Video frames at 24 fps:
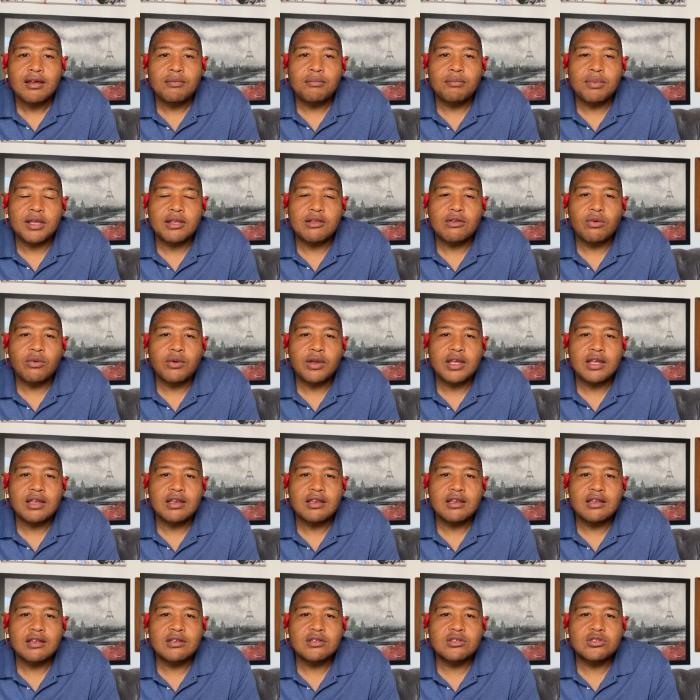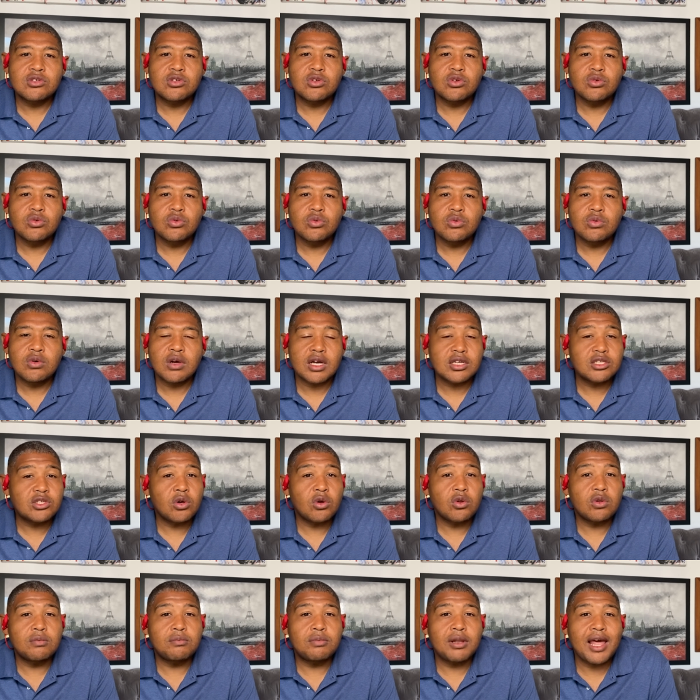between two
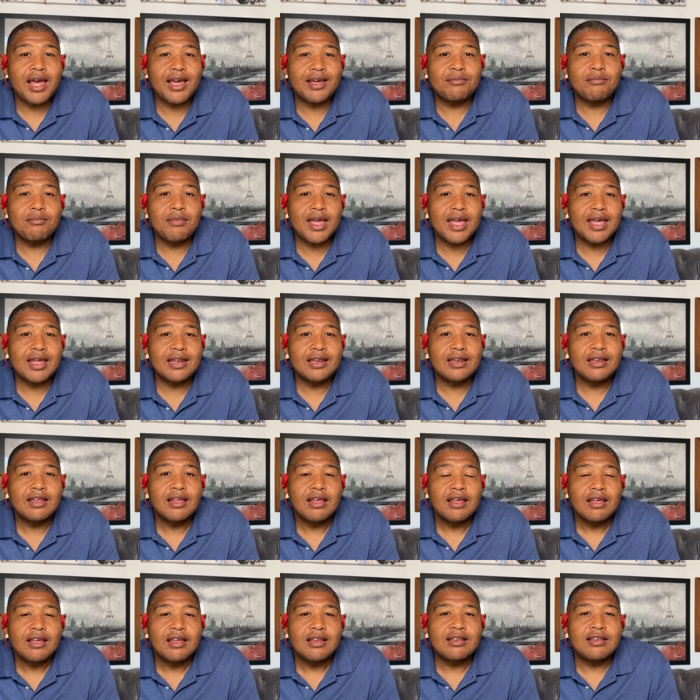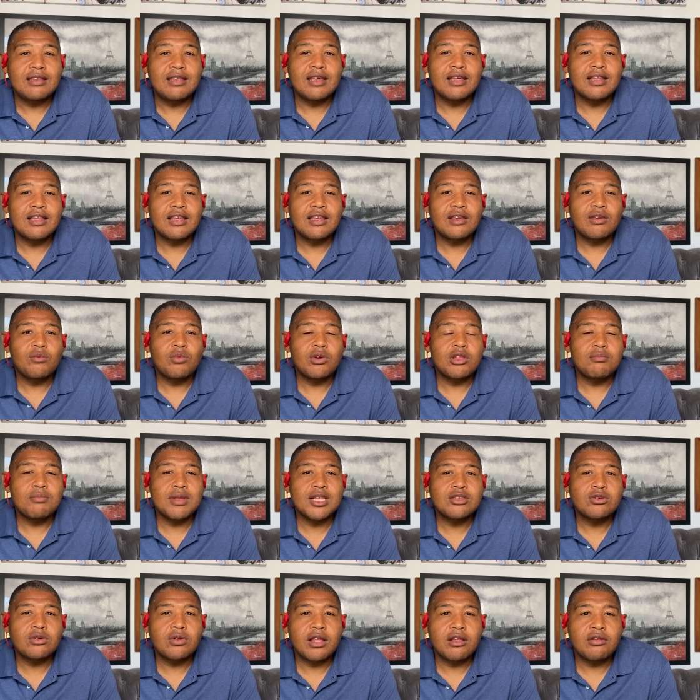adult black men dealing with
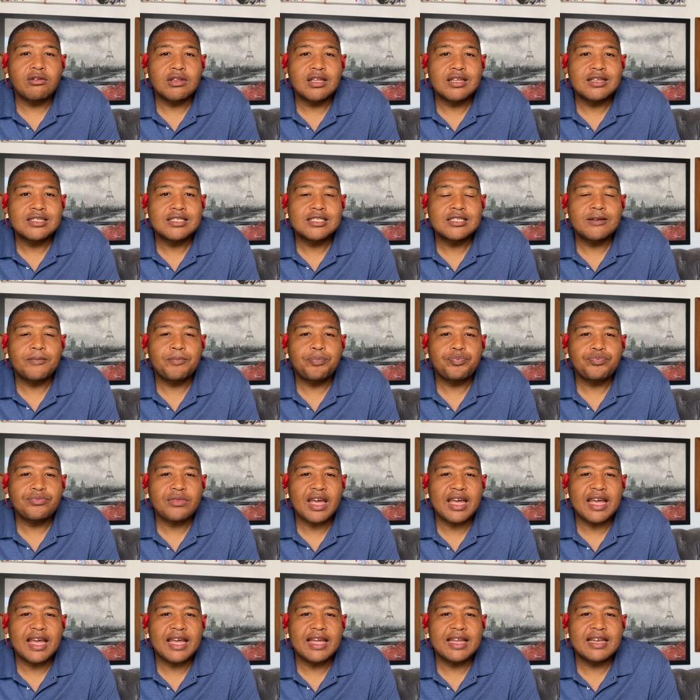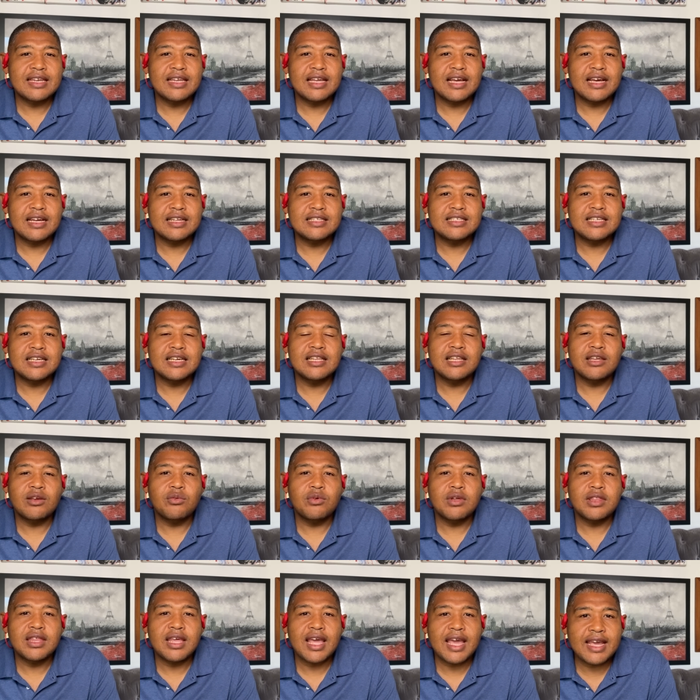mental illness and uh, dealing
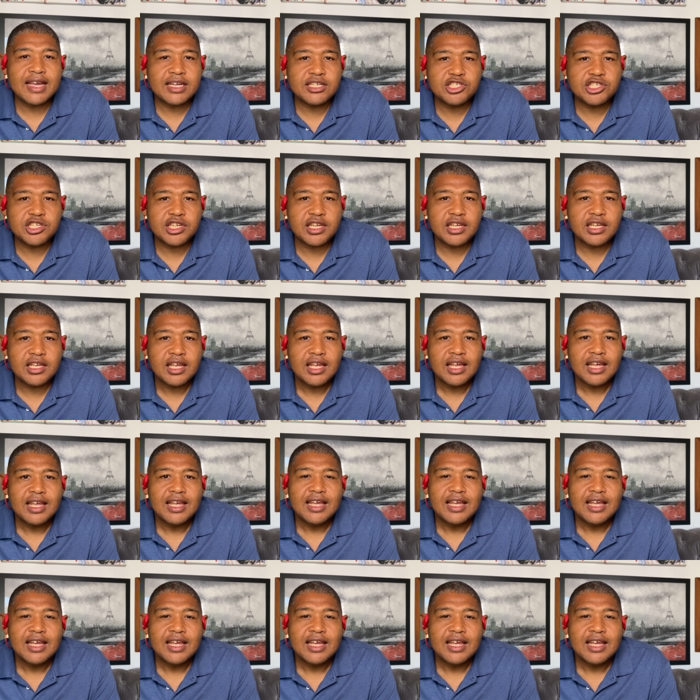with aging.